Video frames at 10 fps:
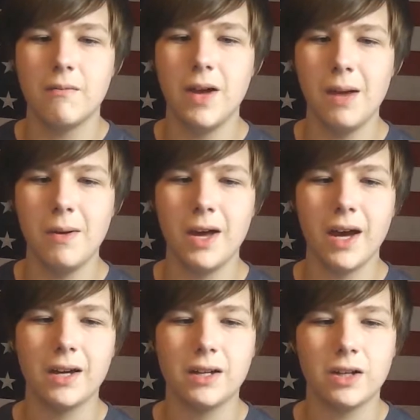maybe
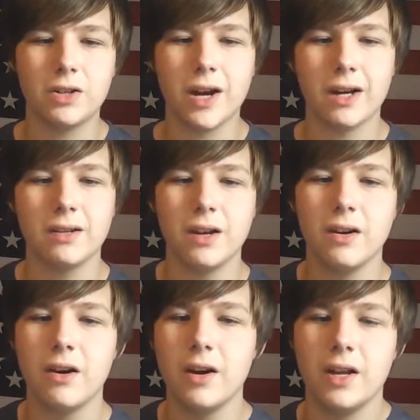I can attract
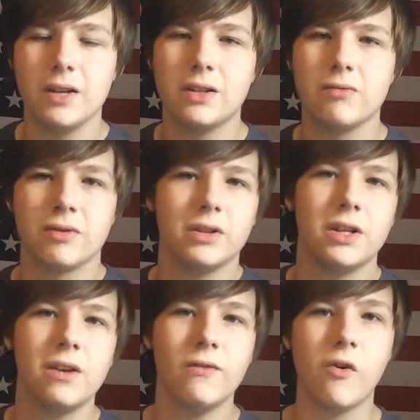an audience who are
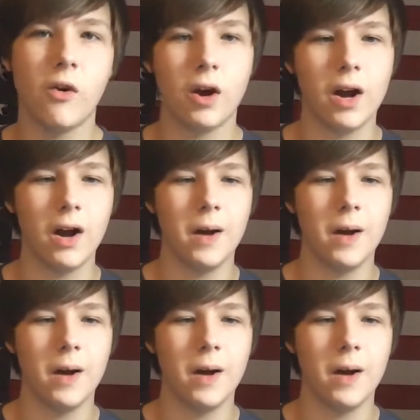looking for